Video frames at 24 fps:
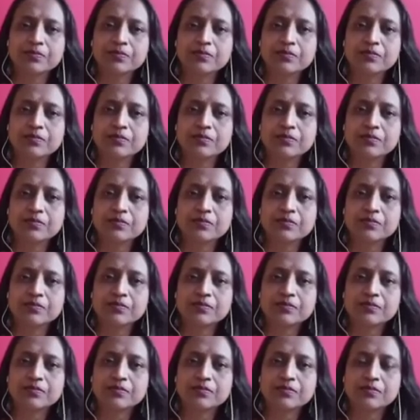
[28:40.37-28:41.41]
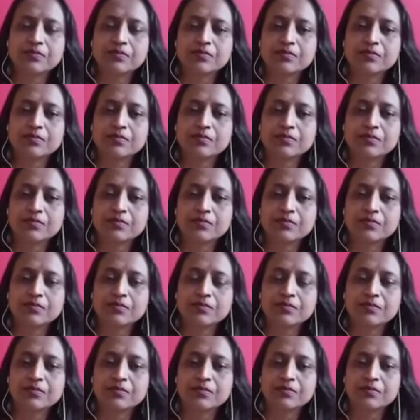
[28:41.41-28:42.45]

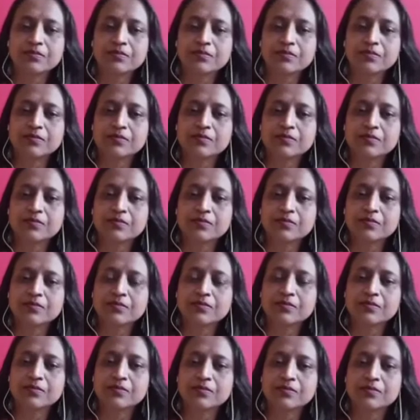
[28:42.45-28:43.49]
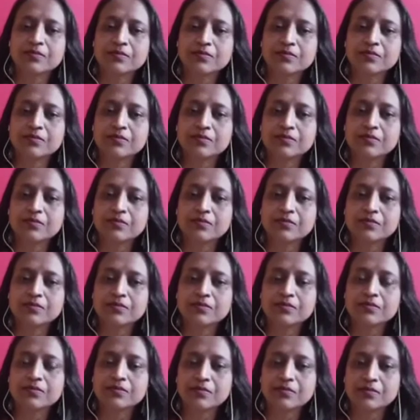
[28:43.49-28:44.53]

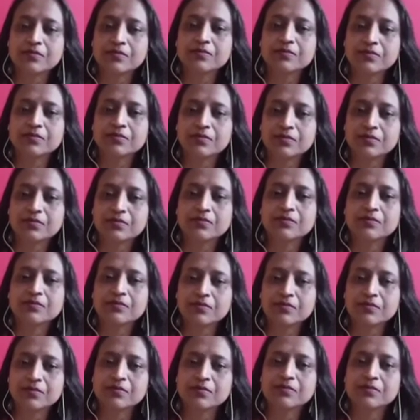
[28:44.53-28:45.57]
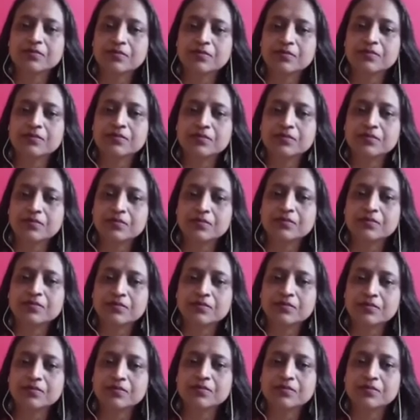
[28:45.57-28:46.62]

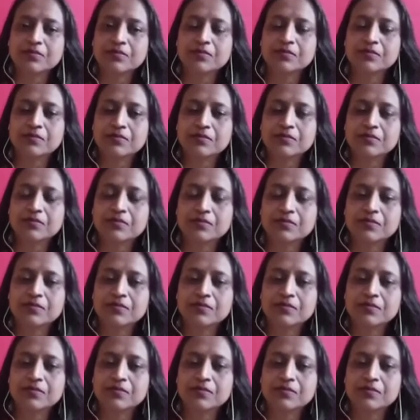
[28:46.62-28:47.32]
No words are spoken by the person on screen.